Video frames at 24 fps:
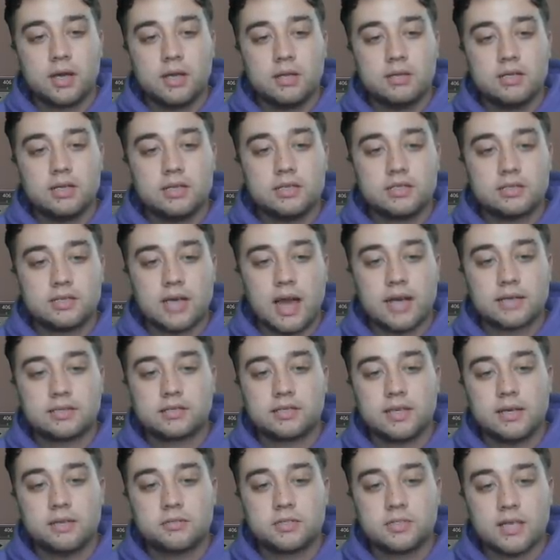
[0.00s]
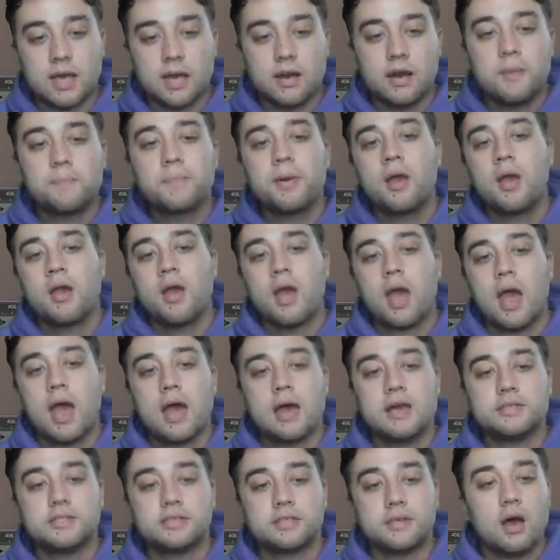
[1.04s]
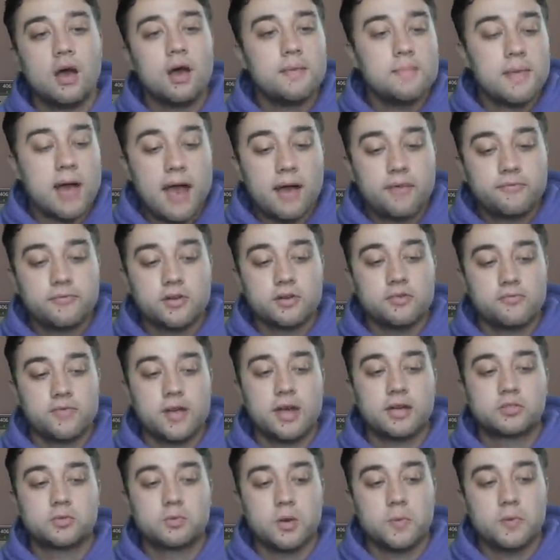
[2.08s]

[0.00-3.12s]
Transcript: in the exact same setup as After Effects,